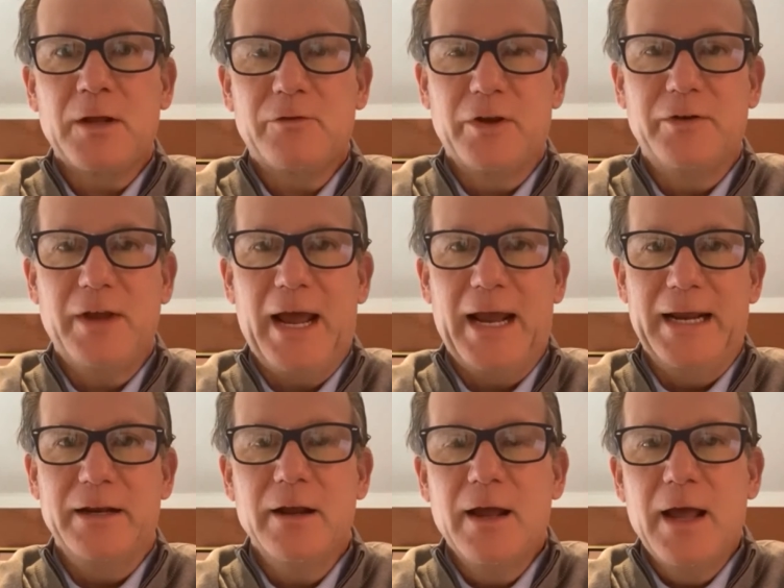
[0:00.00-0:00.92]
to
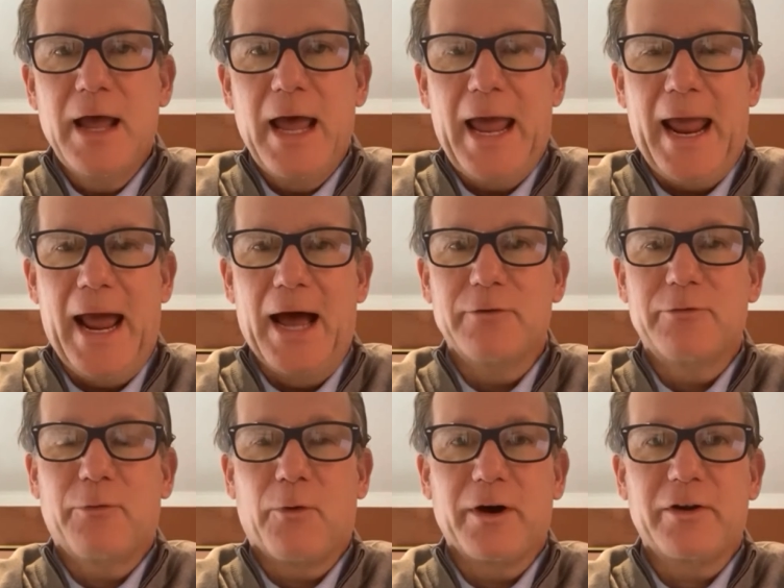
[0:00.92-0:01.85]
date. And
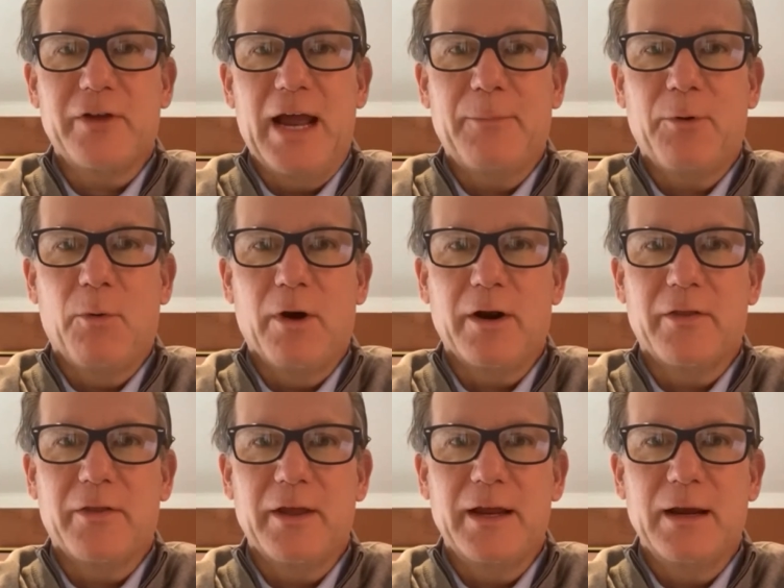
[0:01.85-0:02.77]
for example, one
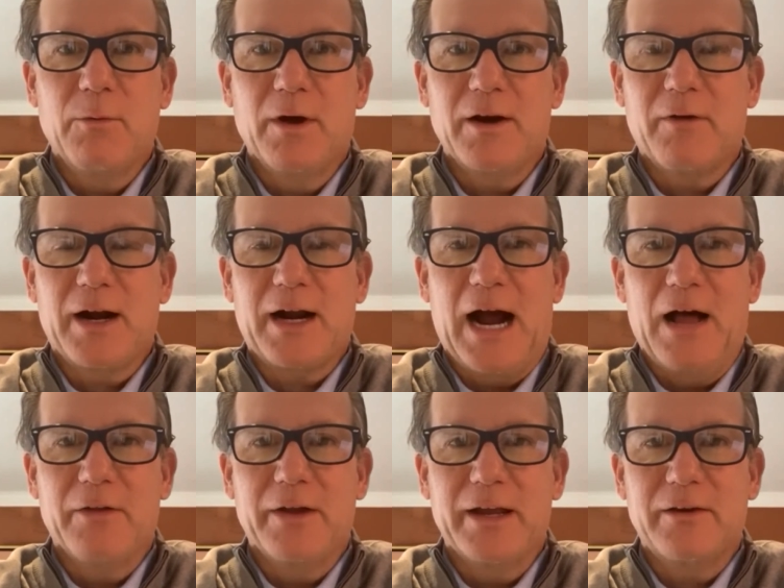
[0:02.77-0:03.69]
of our
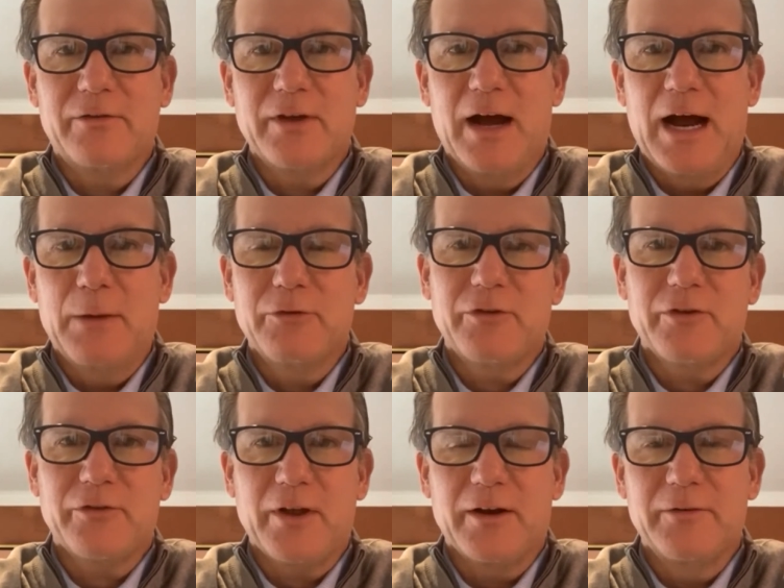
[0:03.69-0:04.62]
colleagues I was
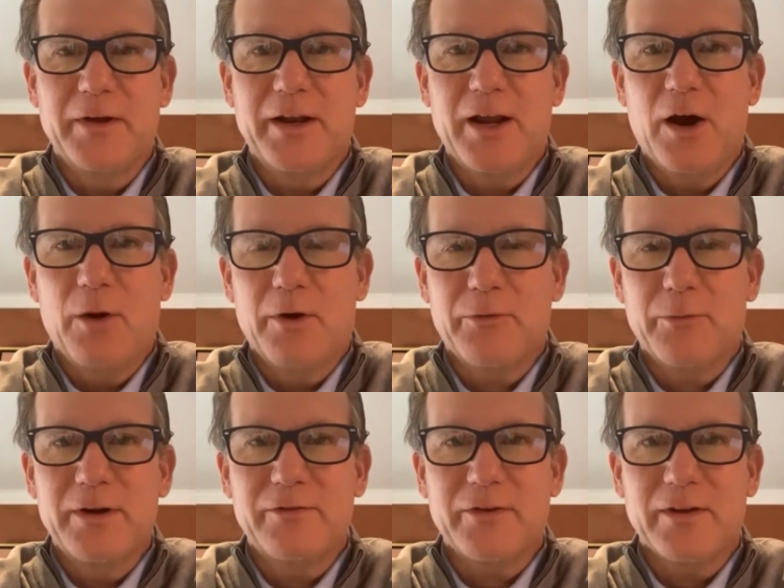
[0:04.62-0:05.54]
just on a video with
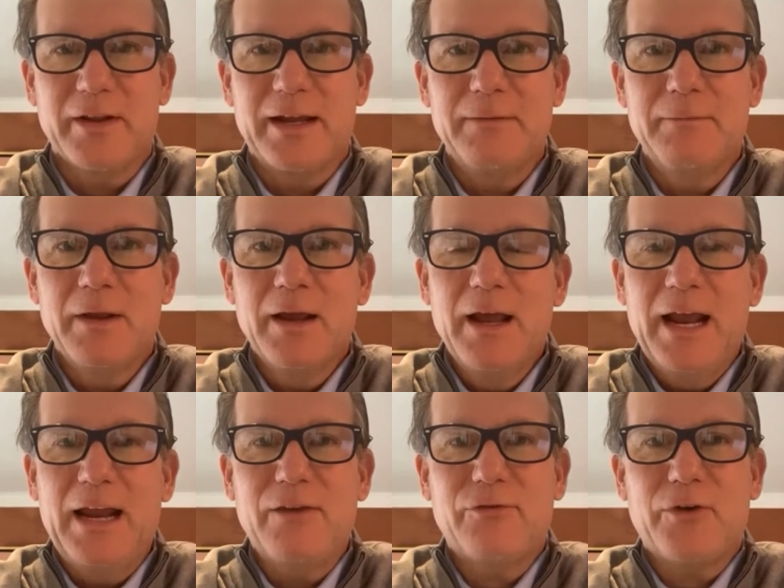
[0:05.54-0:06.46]
recently,
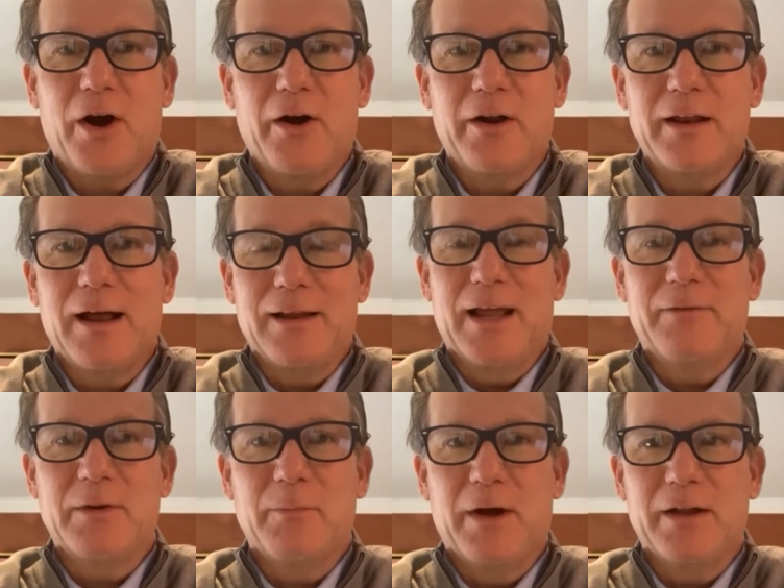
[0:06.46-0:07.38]
he started
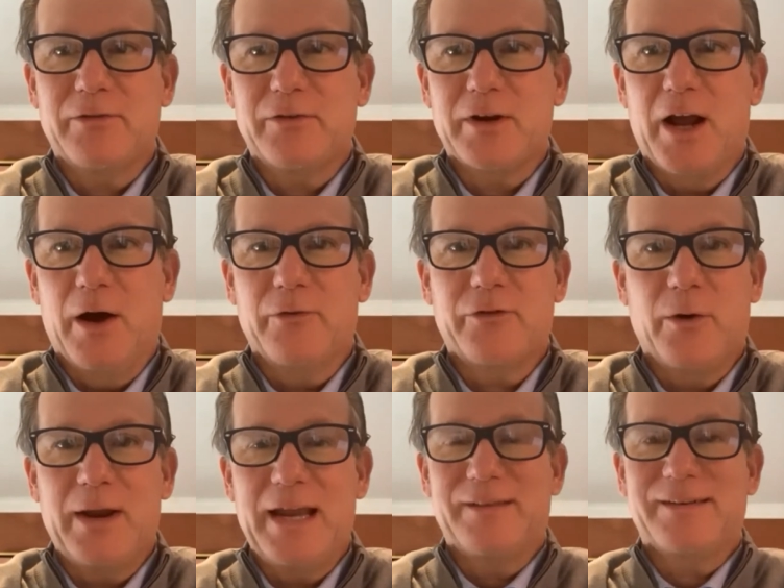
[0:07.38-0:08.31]
11 months ago.
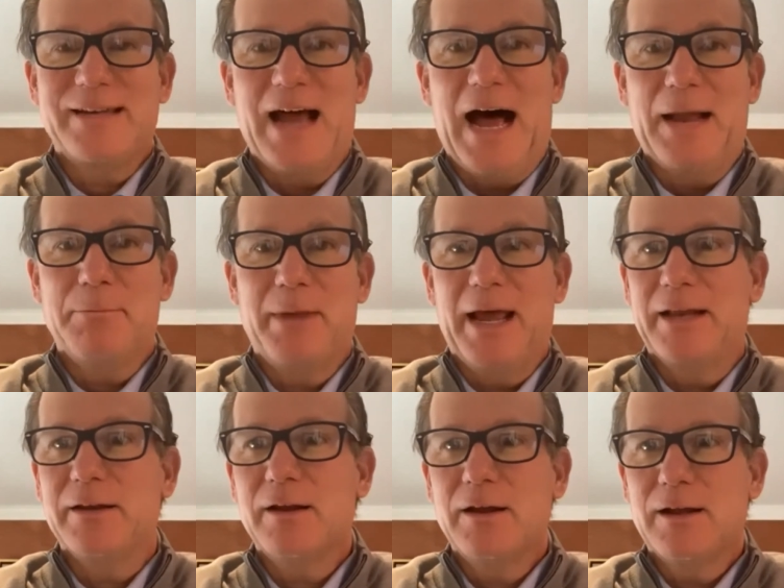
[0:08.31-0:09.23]
So he has not
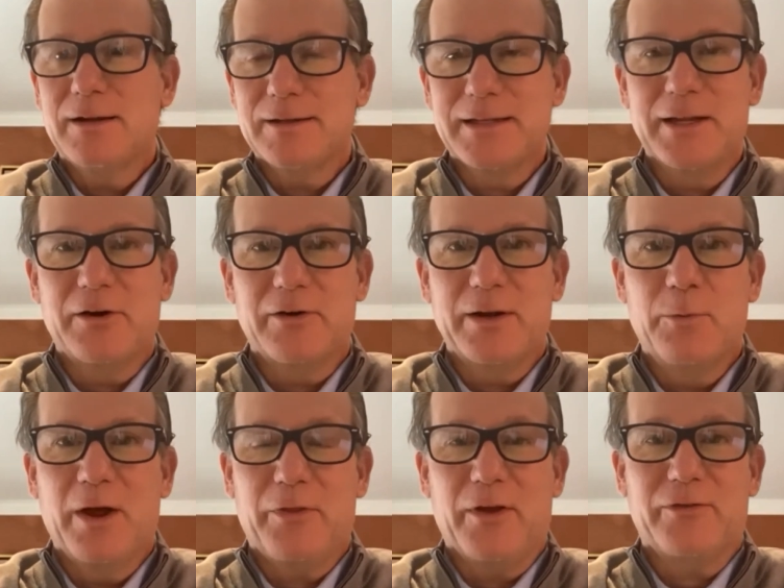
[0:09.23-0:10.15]
been literally
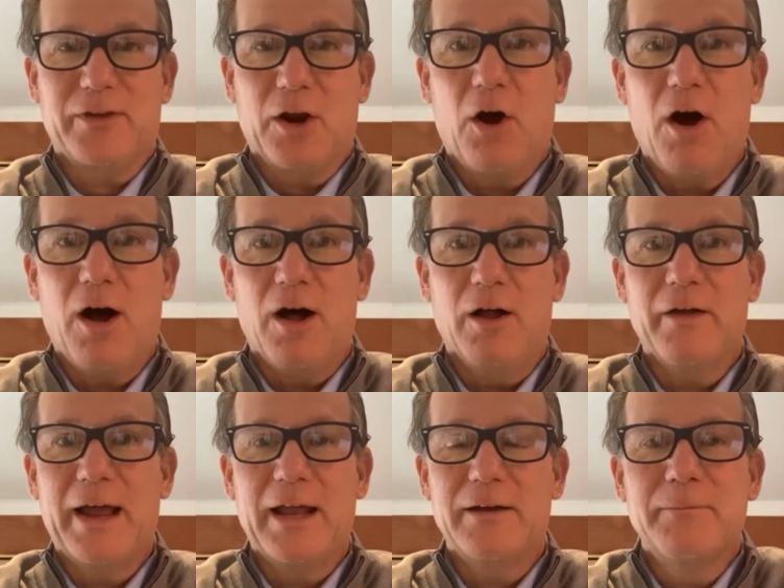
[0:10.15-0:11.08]
with us at all.
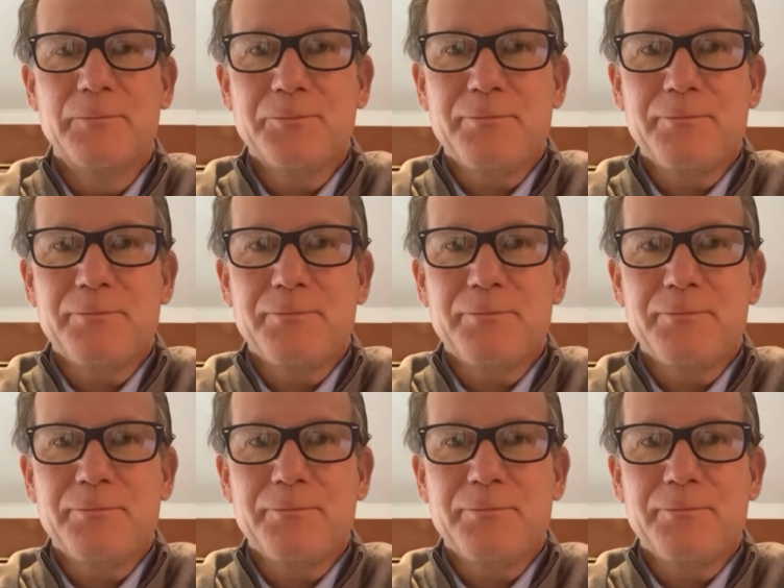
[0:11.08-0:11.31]
And